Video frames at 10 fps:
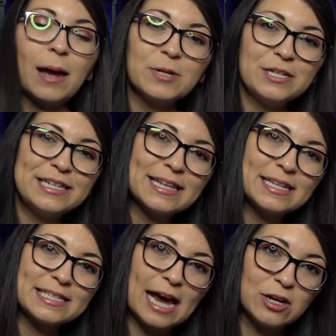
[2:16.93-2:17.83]
I'm going to take
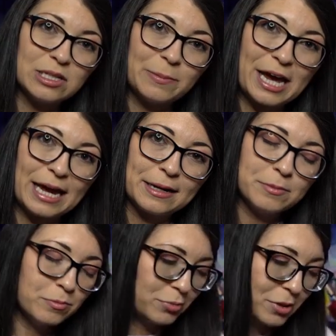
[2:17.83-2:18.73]
these out of the bag
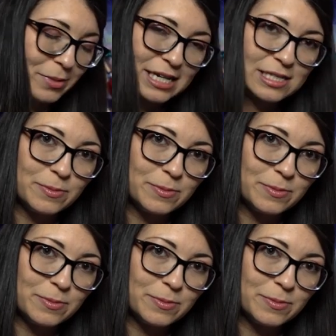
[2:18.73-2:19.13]
put him next